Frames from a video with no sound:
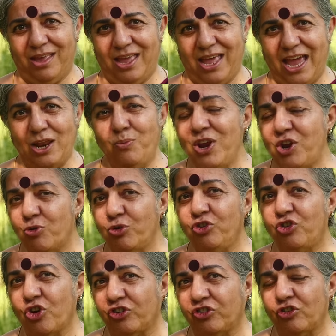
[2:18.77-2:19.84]
And we don't
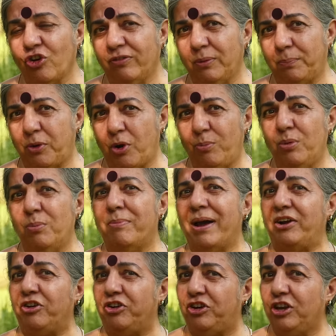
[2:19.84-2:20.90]
just solve the problem by
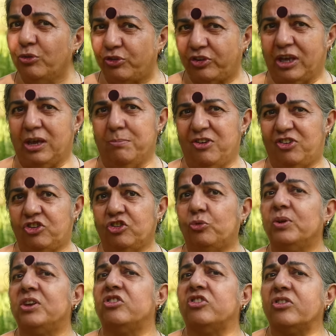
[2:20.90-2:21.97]
reducing emissions,
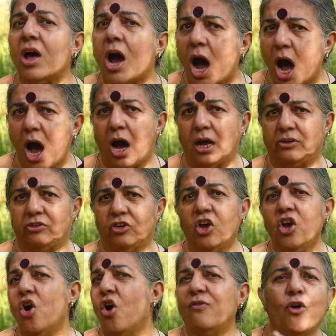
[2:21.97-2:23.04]
which is the heart
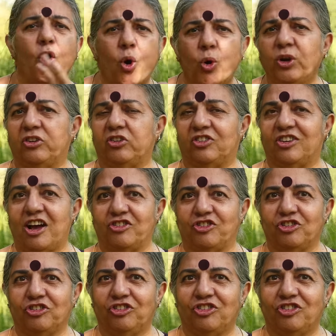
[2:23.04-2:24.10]
of all discussions.